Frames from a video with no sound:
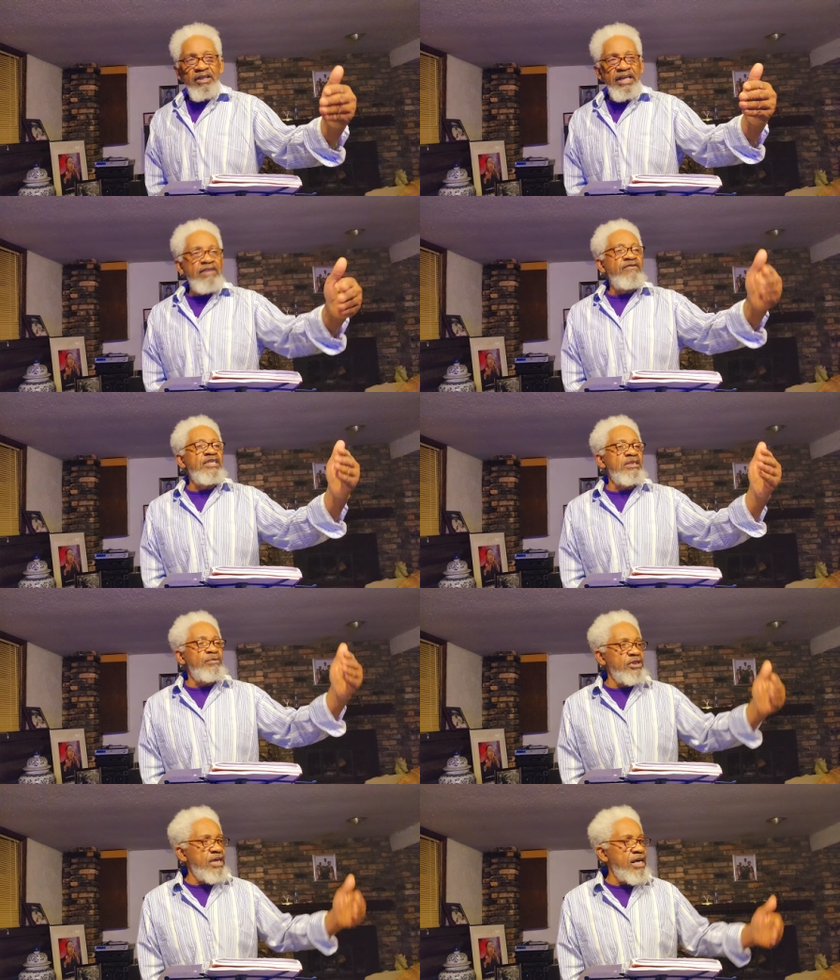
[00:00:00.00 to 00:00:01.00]

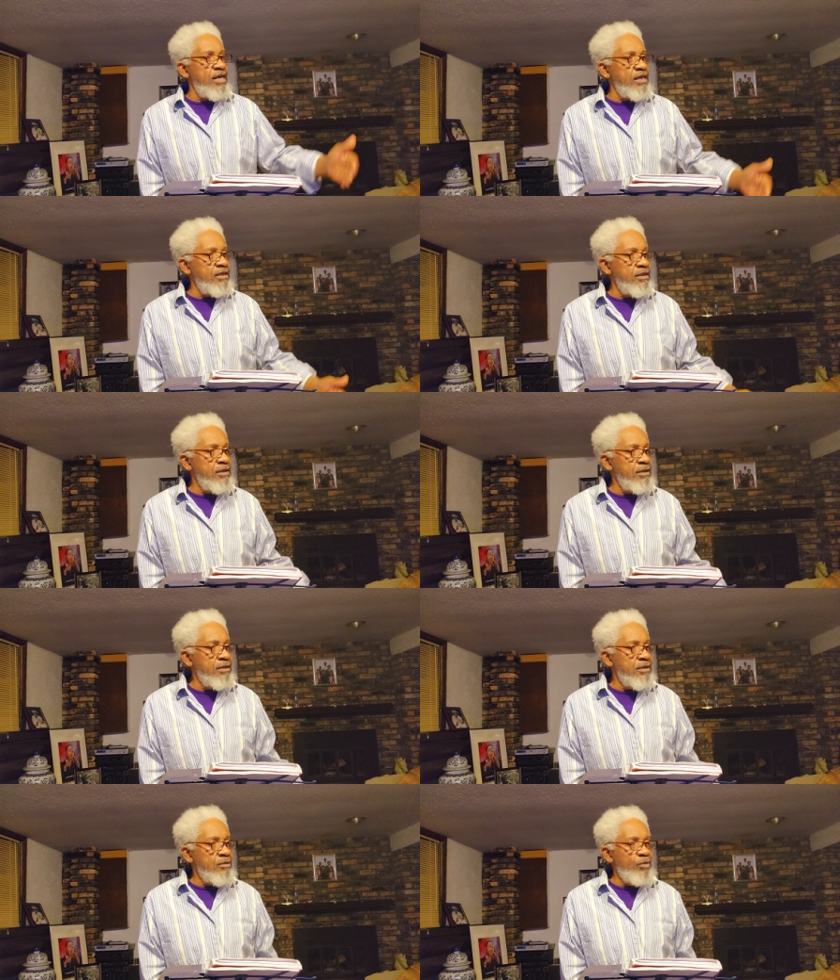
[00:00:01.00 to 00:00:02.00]
invisible God.
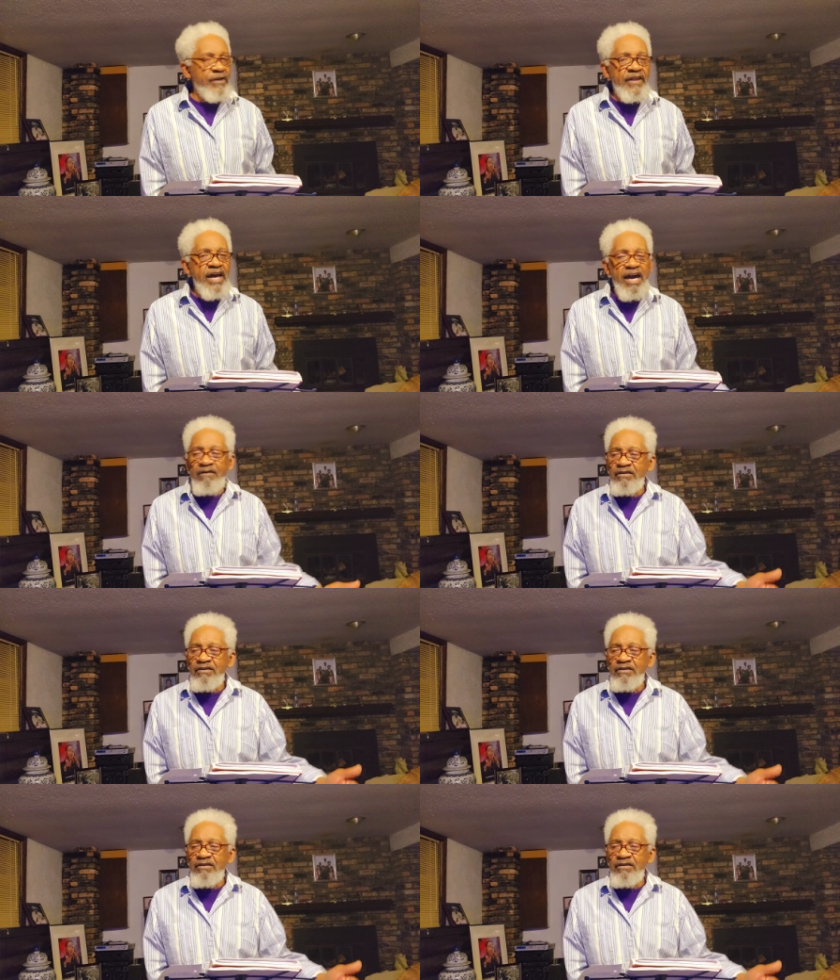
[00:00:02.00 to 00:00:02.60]
But they have